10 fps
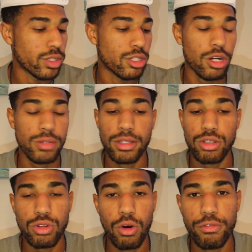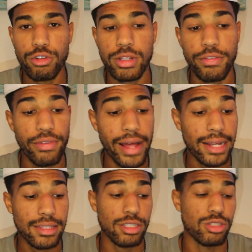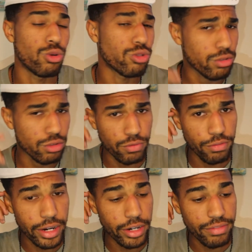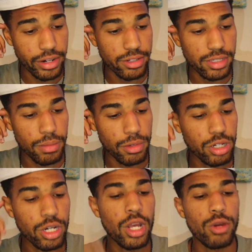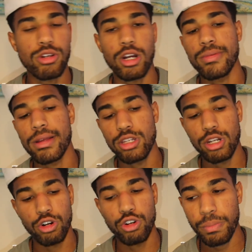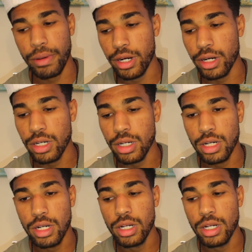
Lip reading: we talked about the Sulfurs, the Flaxes, those are very similar. Talked about the Earth pair.